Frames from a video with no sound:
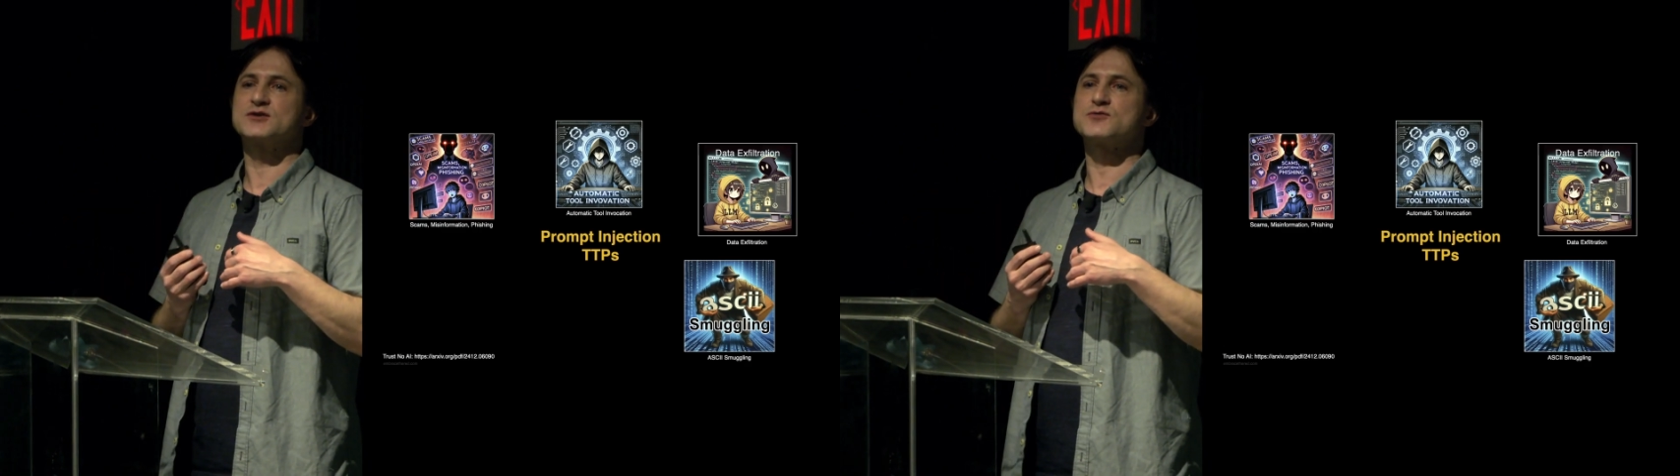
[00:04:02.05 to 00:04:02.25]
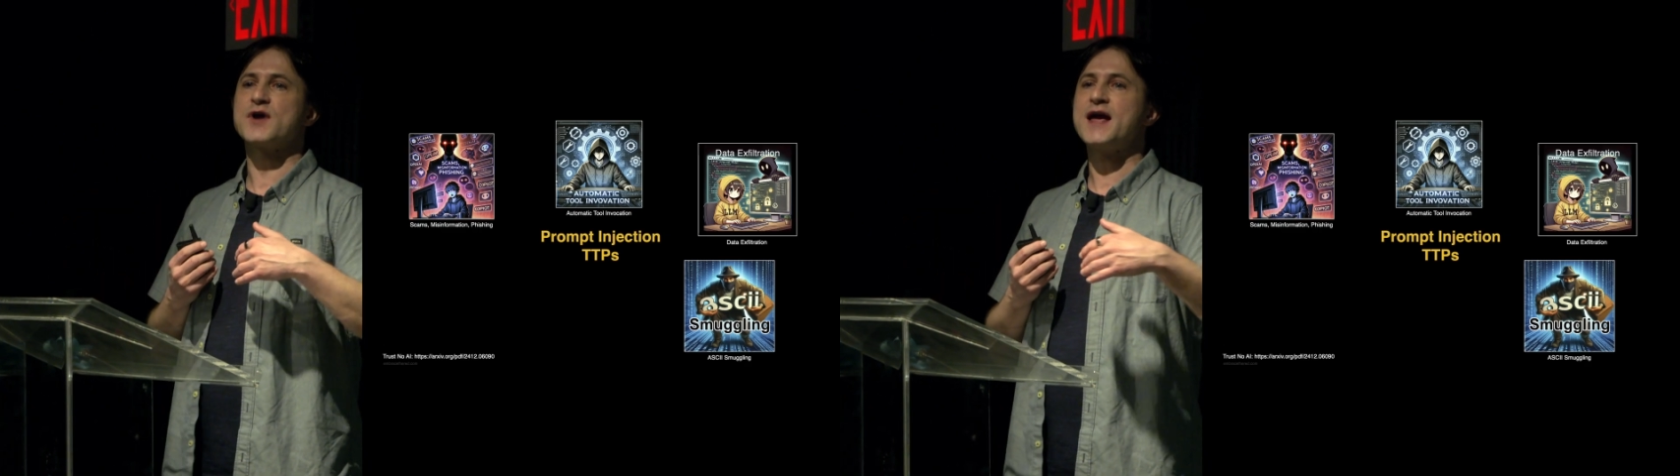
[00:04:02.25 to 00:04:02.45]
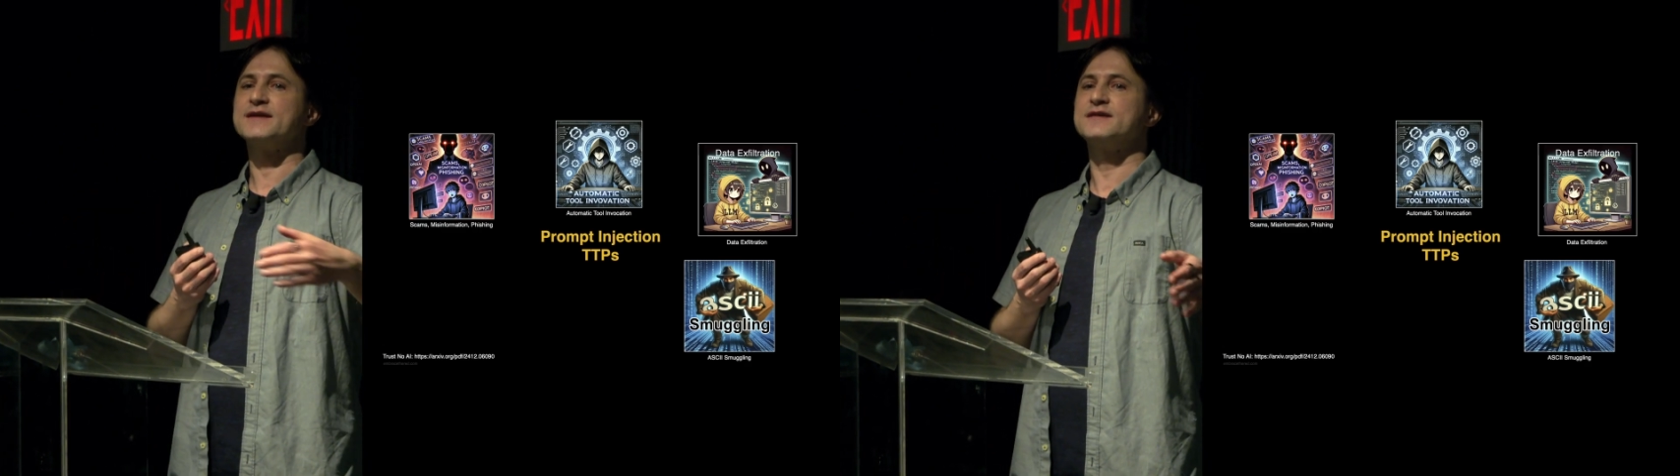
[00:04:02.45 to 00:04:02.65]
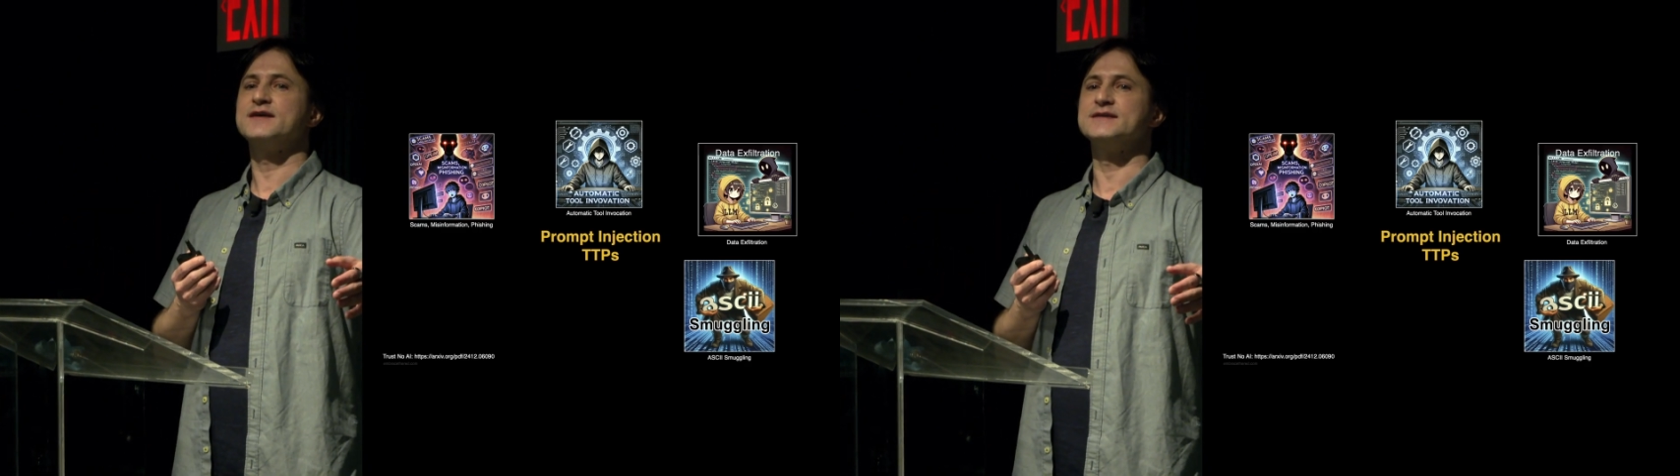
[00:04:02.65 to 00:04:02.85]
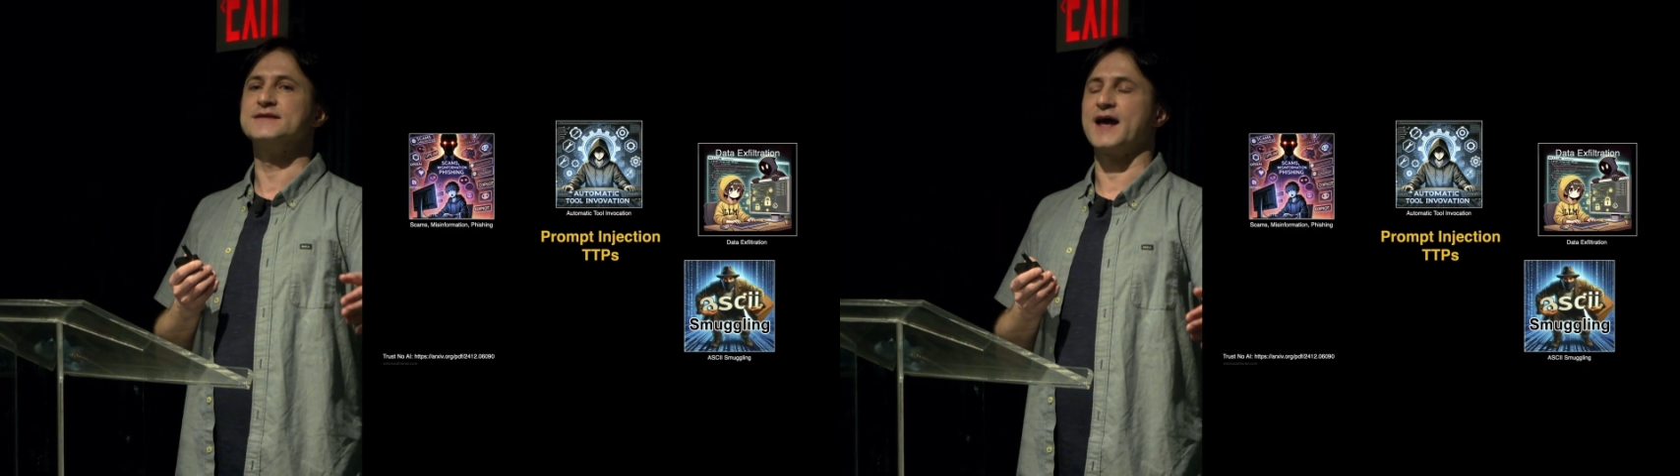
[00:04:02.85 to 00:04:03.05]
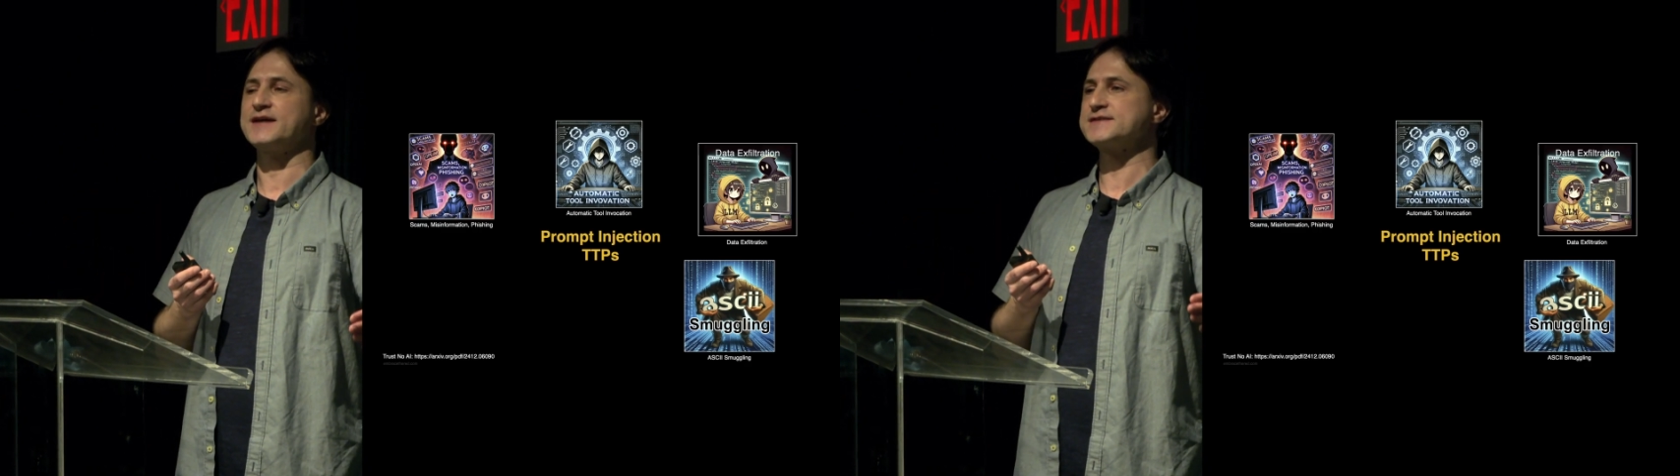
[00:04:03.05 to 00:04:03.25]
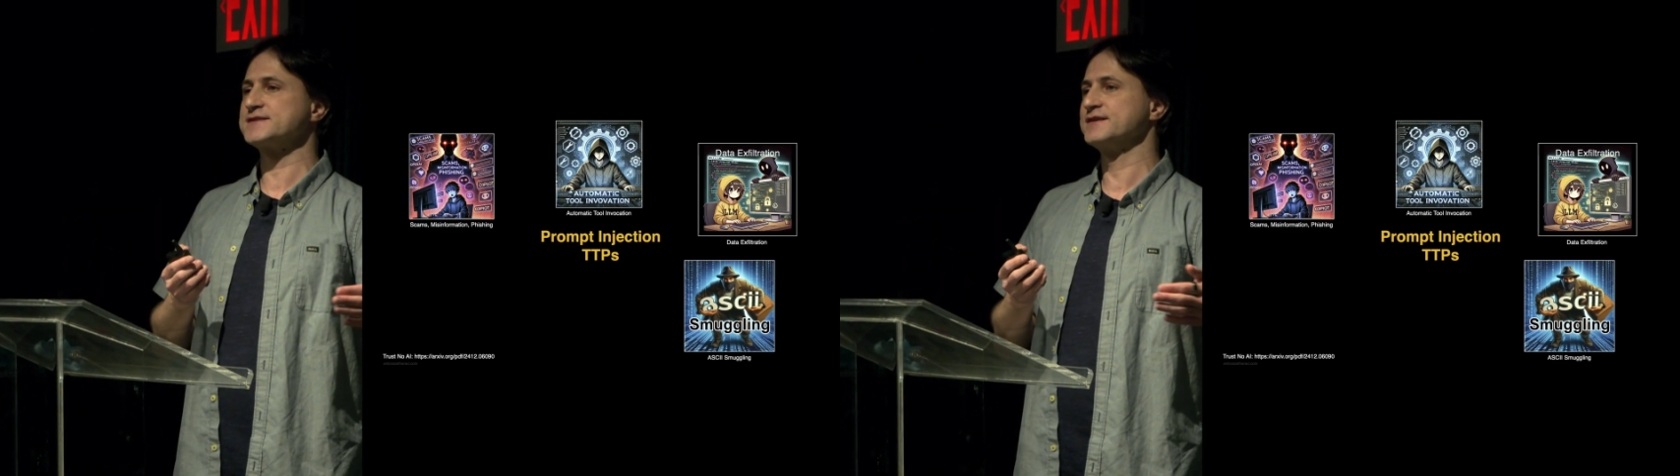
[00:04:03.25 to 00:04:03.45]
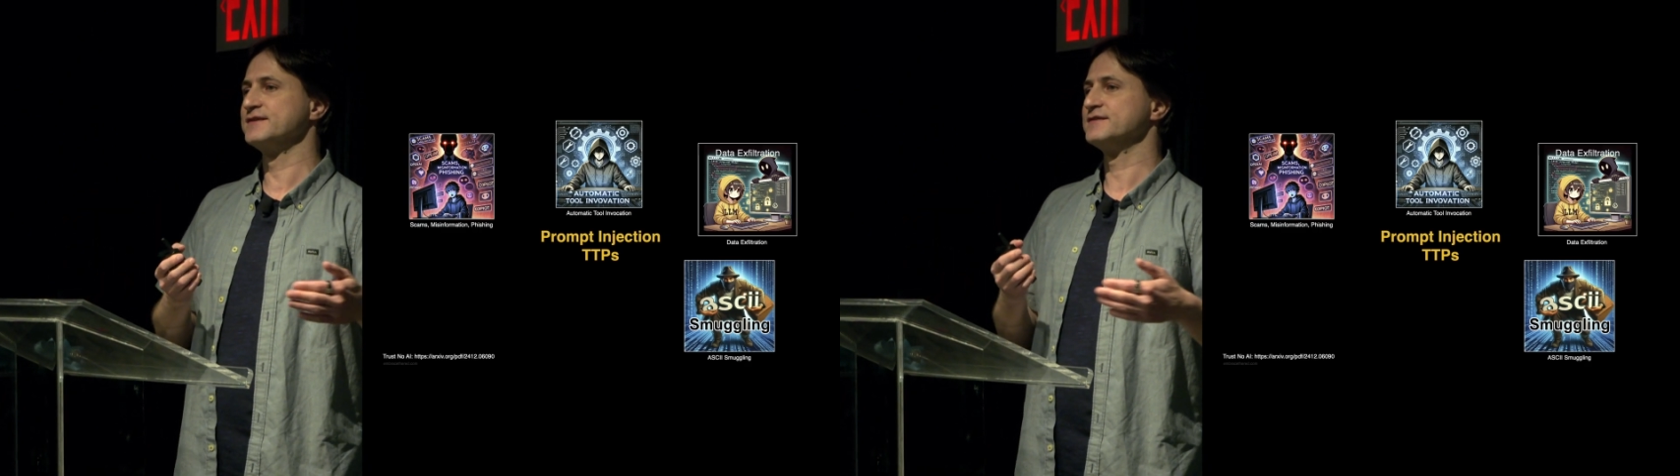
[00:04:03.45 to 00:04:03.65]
create hidden text